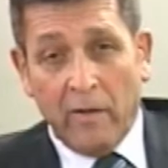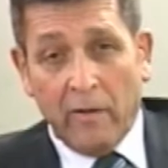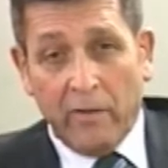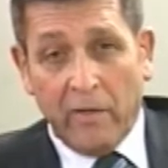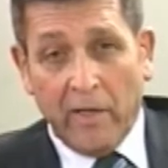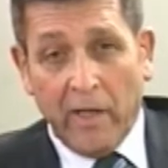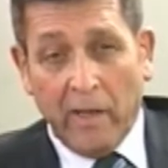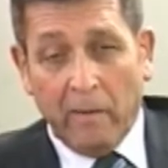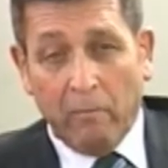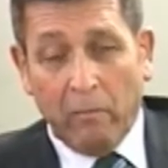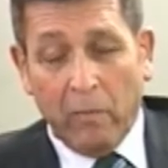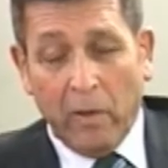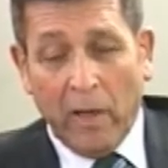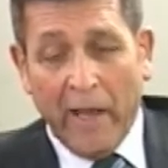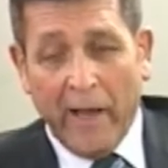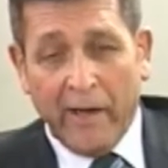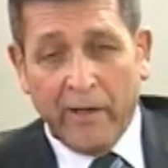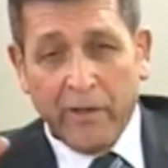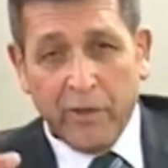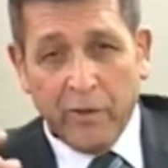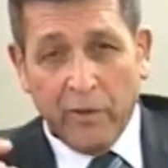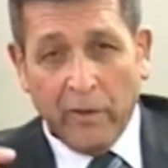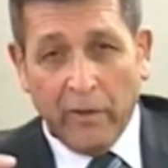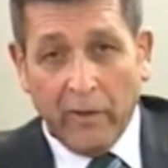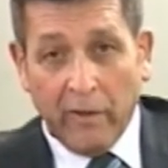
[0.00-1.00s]
that
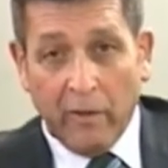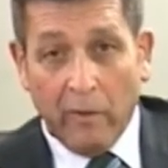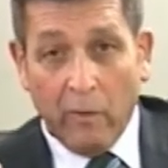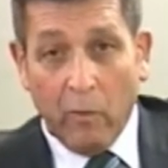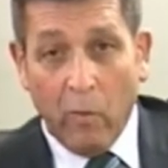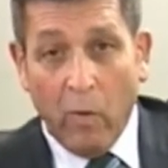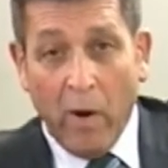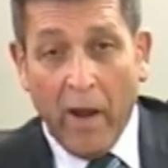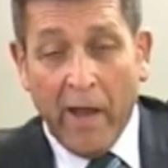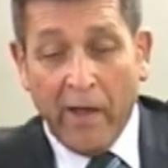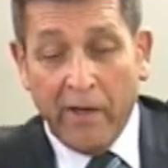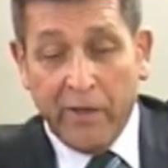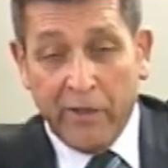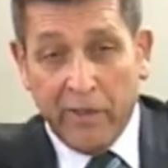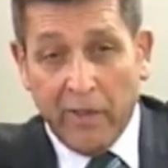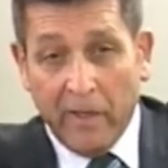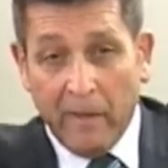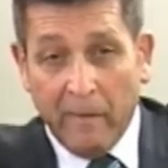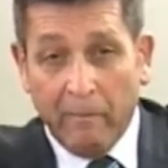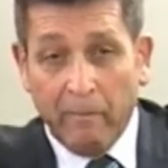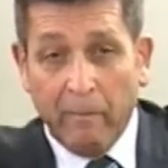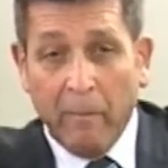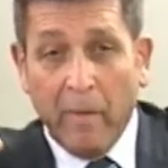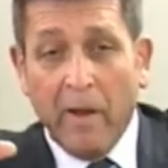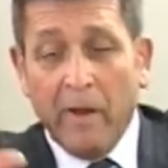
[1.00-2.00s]
blacks are going to rise
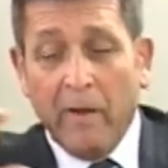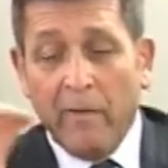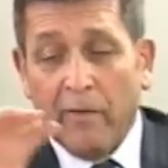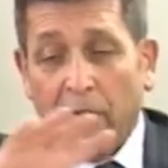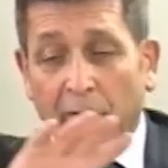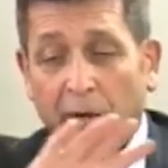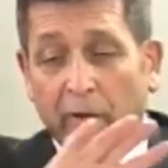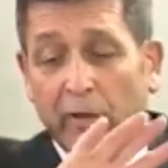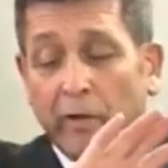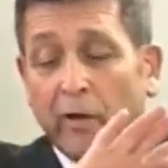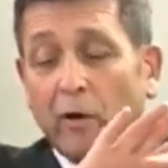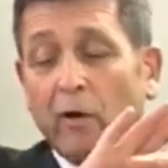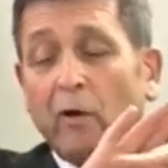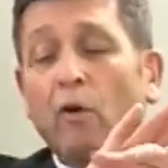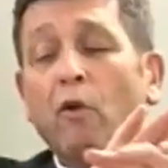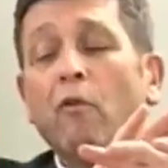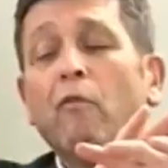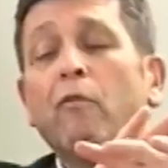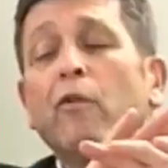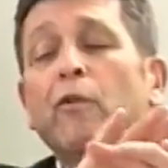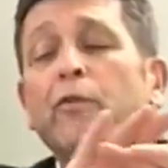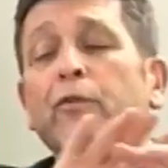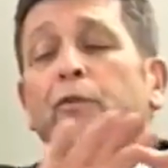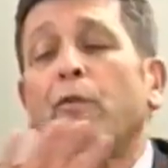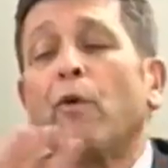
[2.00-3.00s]
up. They're going to
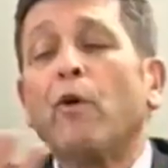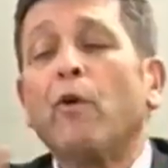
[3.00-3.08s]
overthrow